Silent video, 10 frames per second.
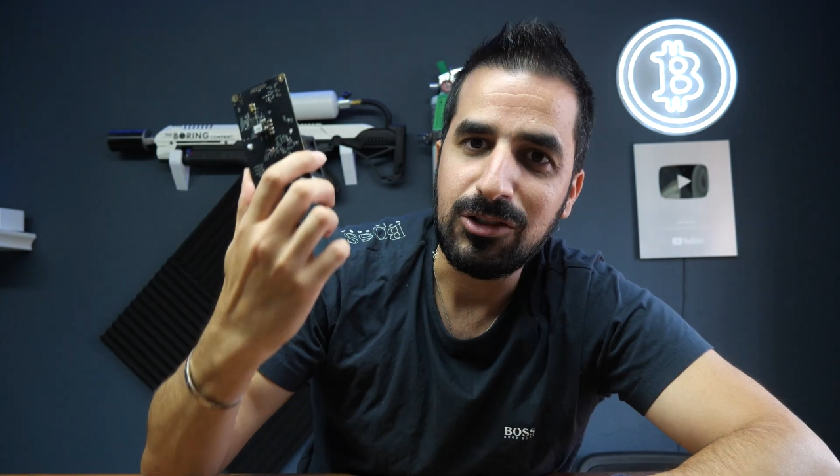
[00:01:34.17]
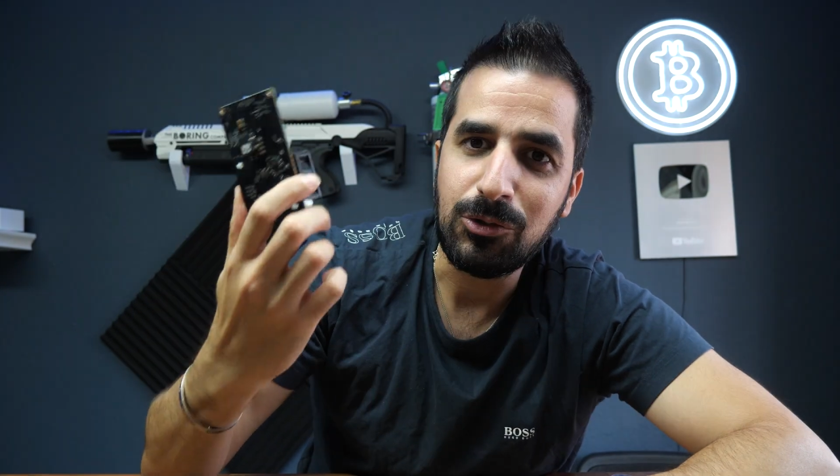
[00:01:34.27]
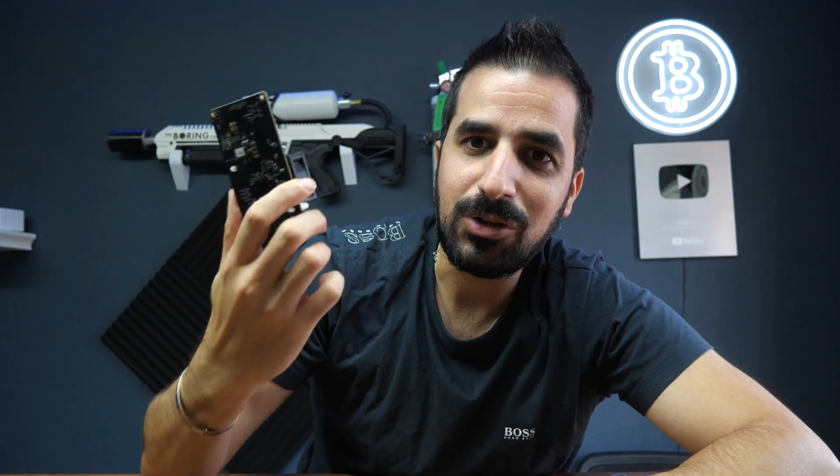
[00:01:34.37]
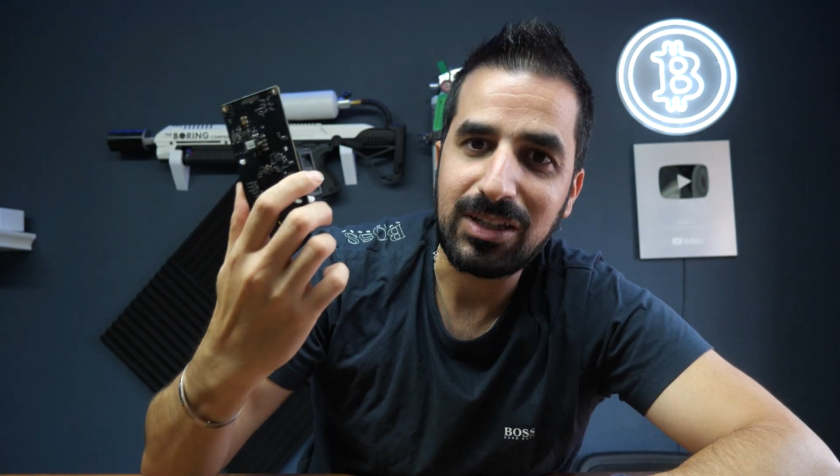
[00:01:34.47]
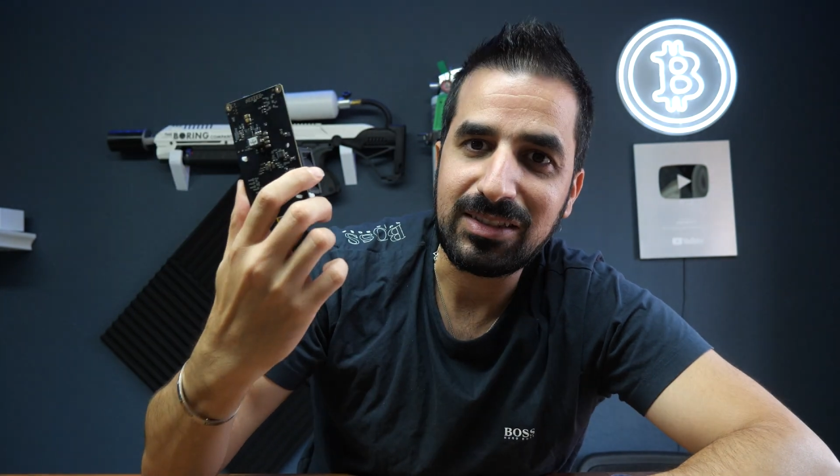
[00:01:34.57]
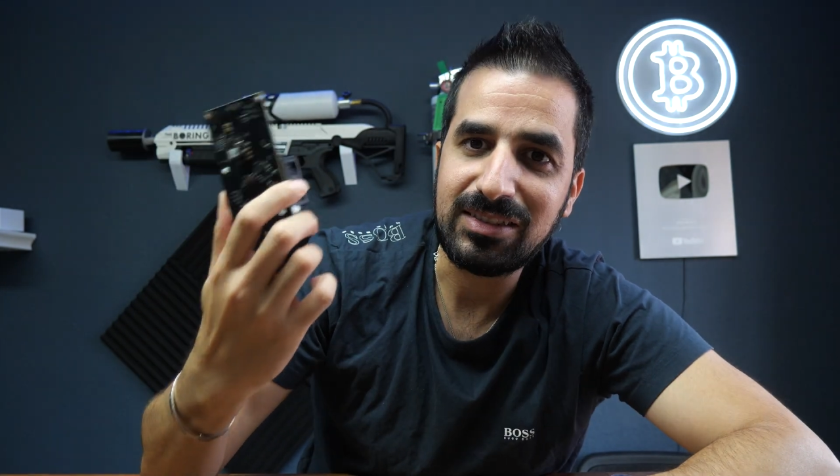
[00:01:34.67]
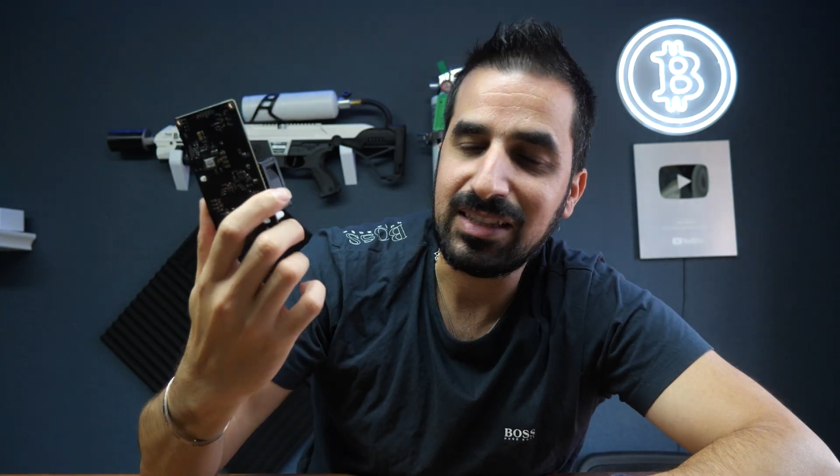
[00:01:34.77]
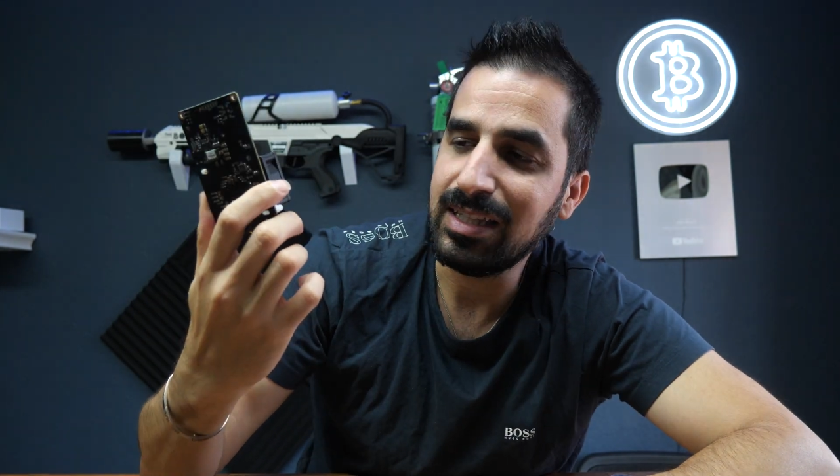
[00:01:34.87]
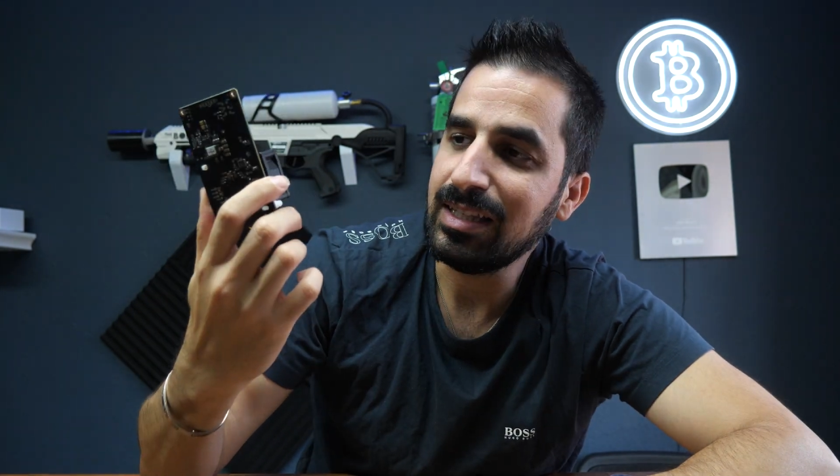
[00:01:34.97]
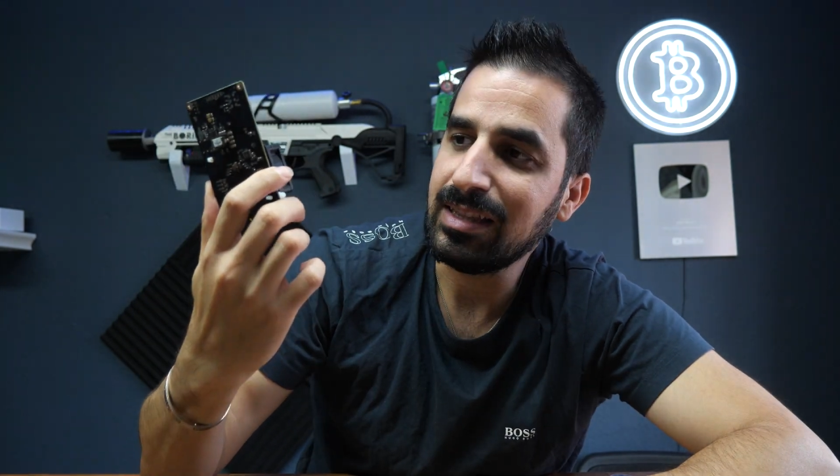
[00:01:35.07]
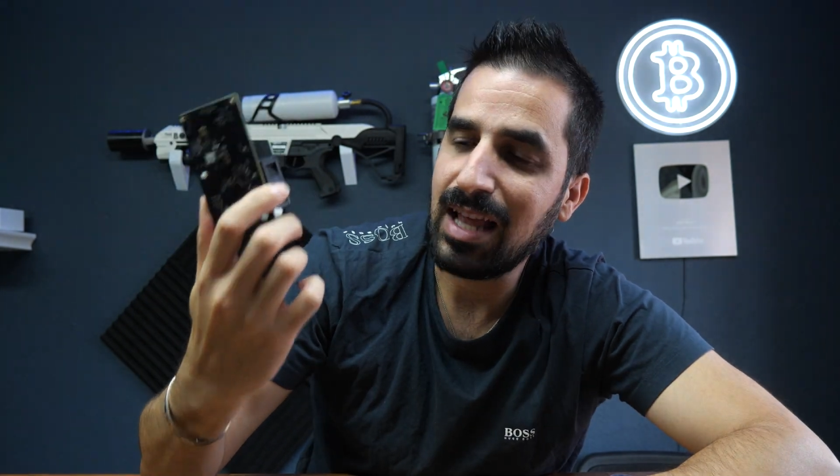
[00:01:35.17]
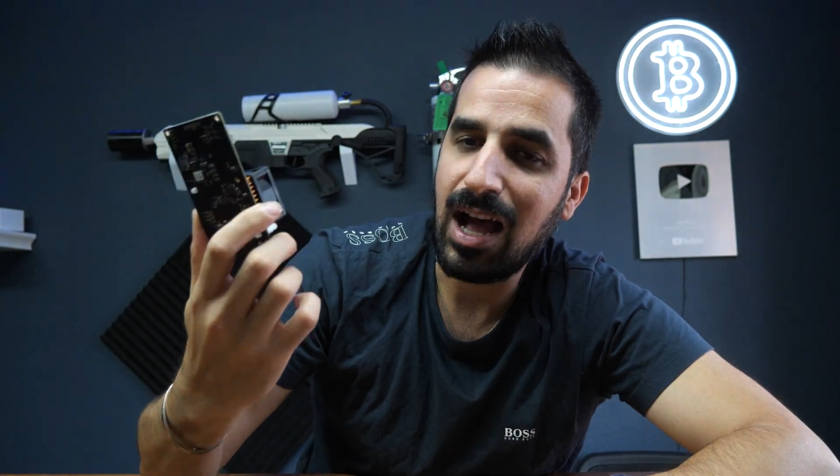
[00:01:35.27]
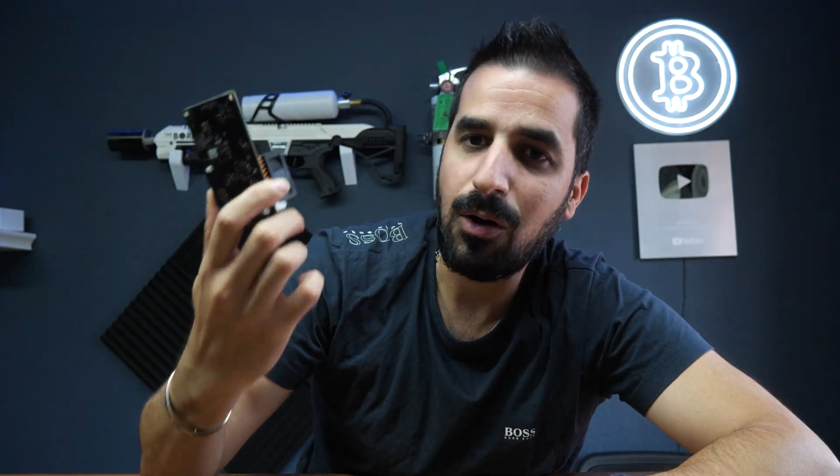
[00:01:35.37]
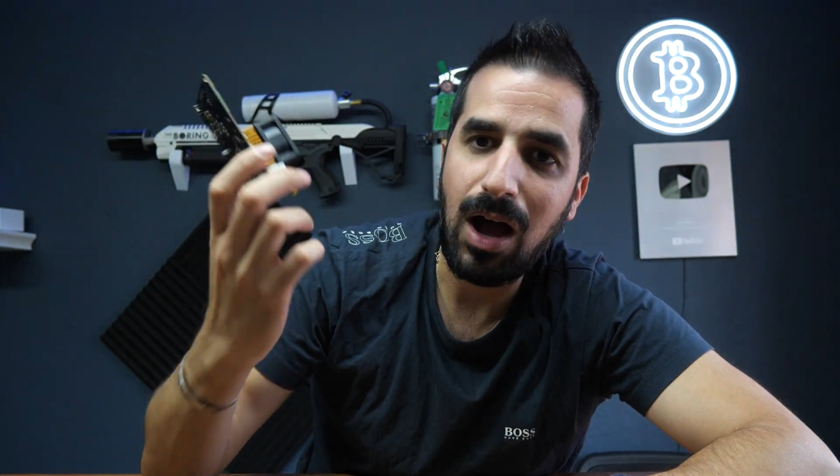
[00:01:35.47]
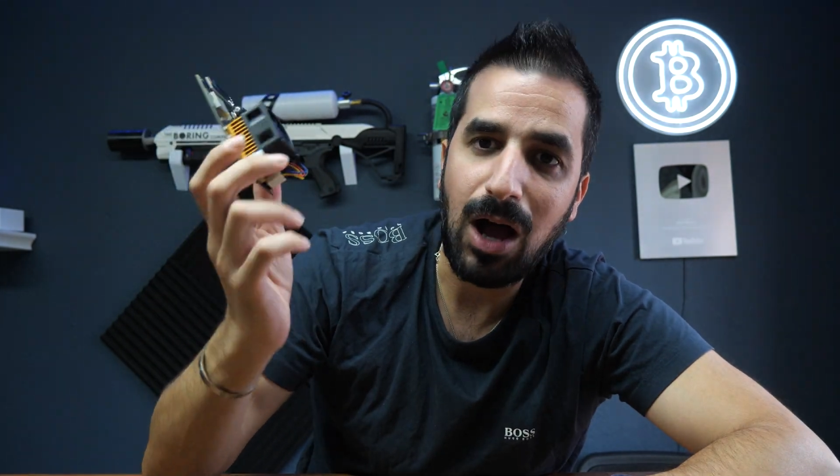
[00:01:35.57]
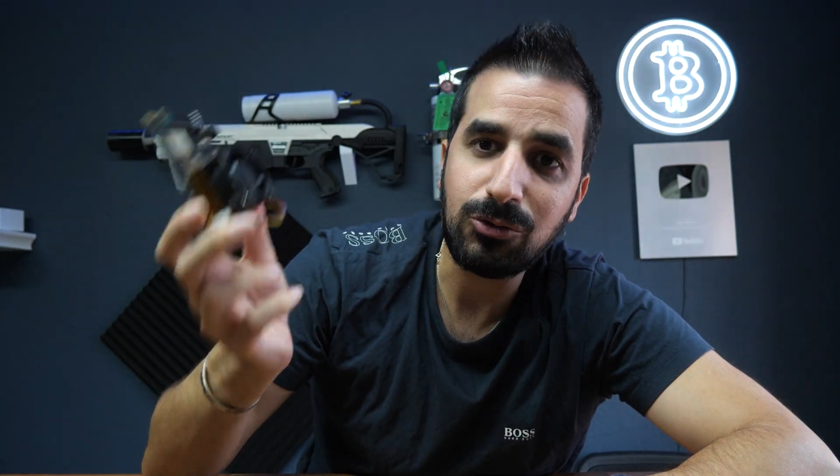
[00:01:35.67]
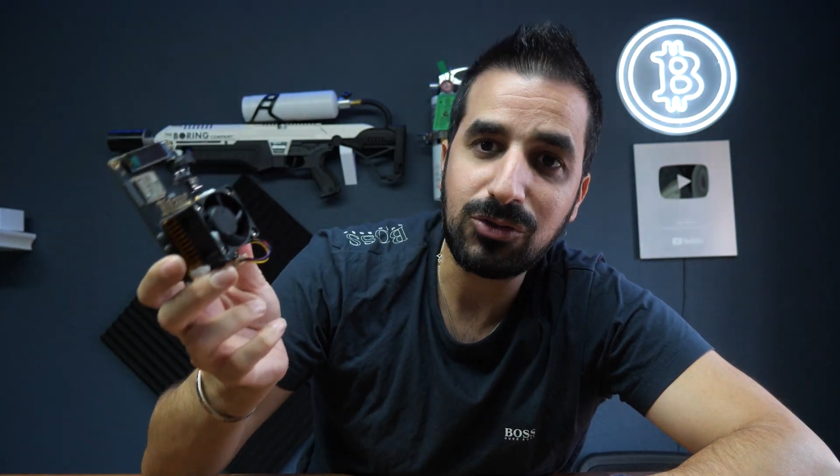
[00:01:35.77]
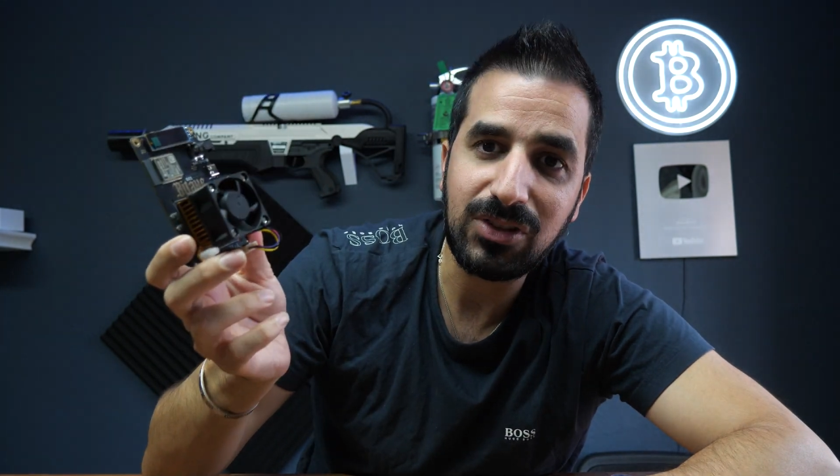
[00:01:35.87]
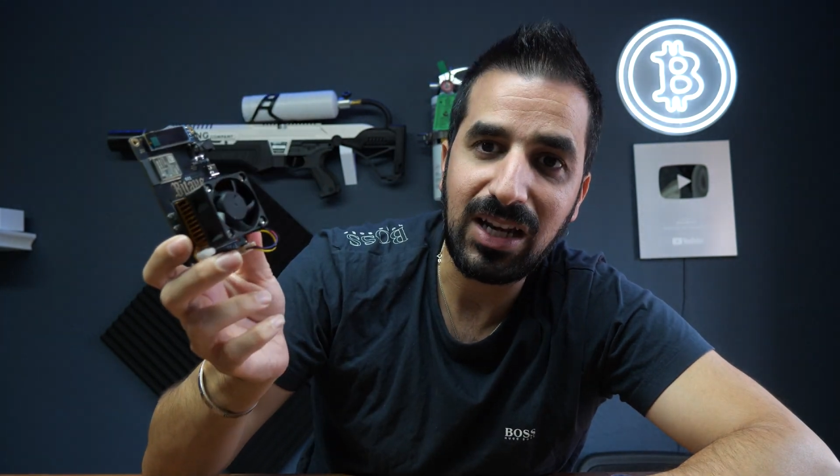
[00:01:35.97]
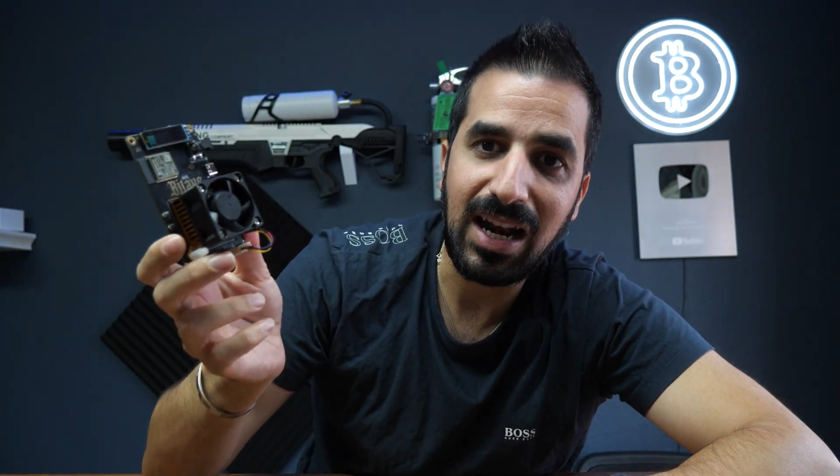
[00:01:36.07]
You're going to see now how
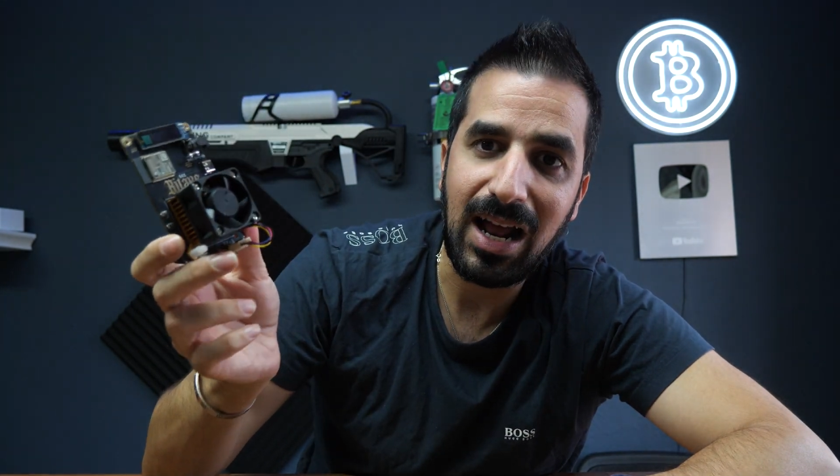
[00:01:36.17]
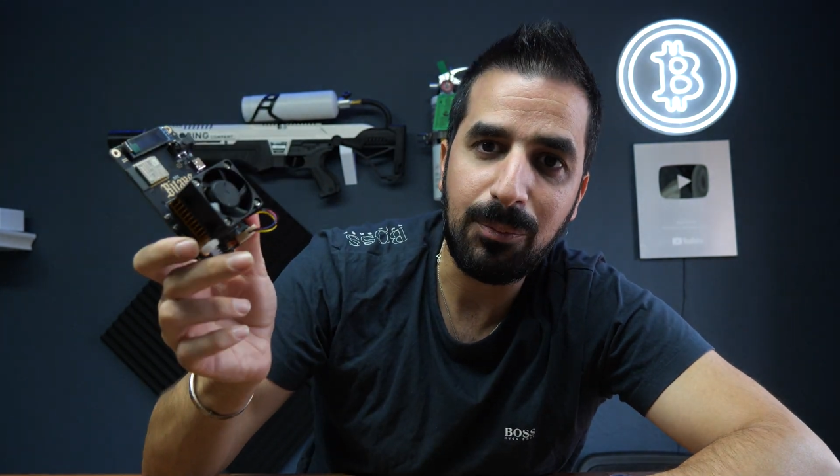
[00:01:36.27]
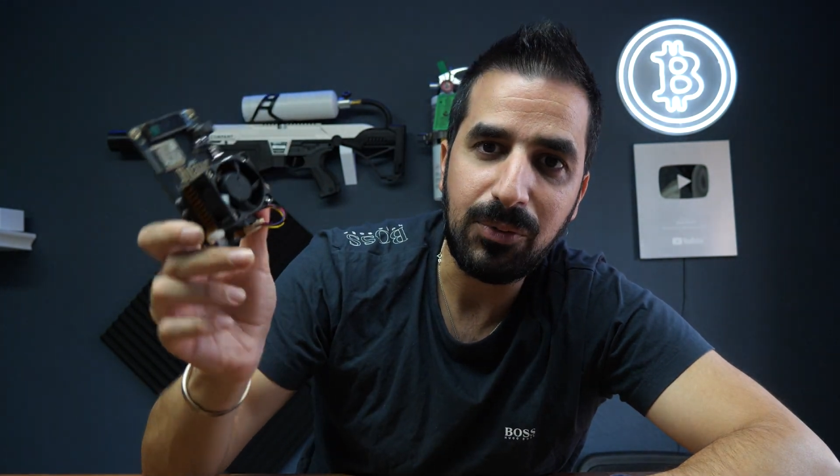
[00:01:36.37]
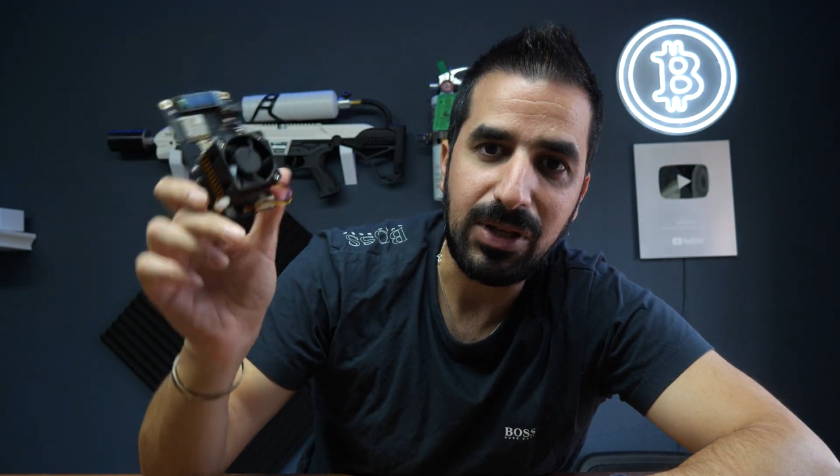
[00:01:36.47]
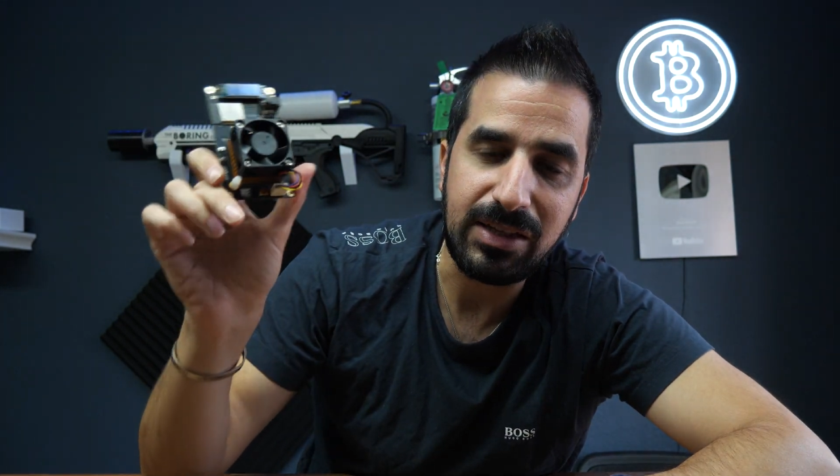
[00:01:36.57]
to set it up.